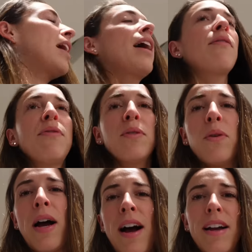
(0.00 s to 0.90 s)

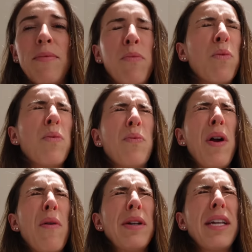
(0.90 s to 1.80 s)

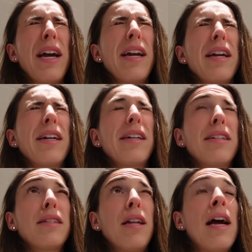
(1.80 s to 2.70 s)
I?
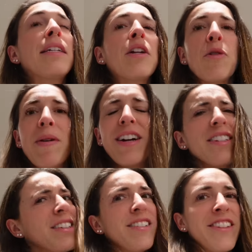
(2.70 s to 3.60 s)
I had dinner with my
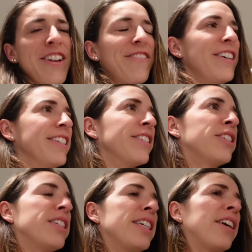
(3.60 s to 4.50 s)
cousin. A lot of fun.
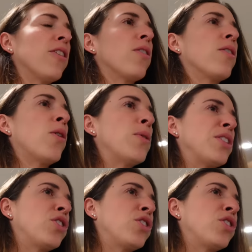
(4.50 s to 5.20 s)
Good seeing her. Always a